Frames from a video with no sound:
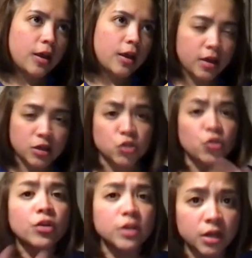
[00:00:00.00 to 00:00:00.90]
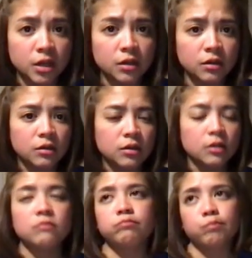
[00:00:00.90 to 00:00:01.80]
a stronger
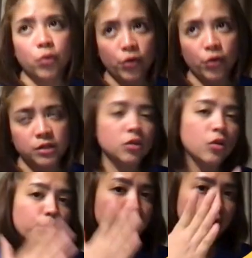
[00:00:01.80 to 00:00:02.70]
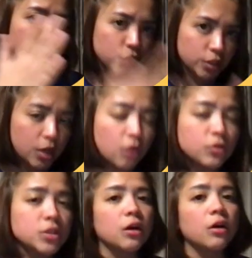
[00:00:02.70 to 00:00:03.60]
point compared to the
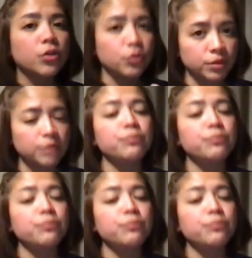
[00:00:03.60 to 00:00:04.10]
counter argument